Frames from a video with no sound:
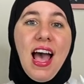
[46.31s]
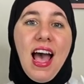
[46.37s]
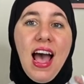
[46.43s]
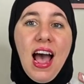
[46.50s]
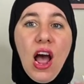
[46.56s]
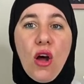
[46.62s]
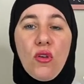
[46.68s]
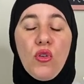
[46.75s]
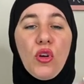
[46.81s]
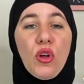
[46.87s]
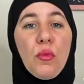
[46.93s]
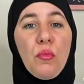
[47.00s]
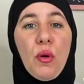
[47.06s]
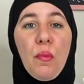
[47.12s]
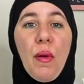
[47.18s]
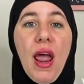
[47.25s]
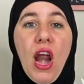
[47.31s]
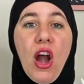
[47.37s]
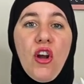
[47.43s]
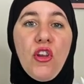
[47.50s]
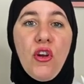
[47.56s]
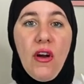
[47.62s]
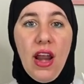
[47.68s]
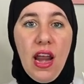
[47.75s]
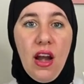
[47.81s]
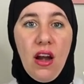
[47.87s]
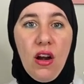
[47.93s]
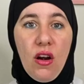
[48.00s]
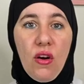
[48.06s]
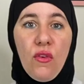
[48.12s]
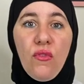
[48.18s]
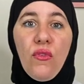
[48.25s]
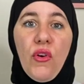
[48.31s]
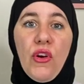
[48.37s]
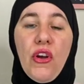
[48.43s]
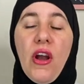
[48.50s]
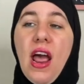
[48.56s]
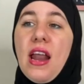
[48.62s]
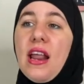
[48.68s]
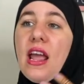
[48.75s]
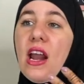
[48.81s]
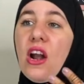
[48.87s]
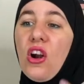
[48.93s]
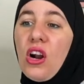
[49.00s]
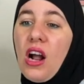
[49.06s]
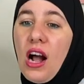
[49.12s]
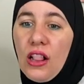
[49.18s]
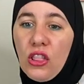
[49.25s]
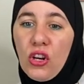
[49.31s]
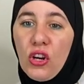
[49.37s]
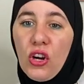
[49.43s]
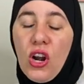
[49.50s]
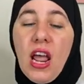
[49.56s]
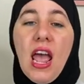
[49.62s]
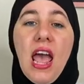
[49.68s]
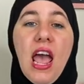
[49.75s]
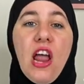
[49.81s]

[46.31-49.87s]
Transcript: how you can prepare your hair for your henna hair color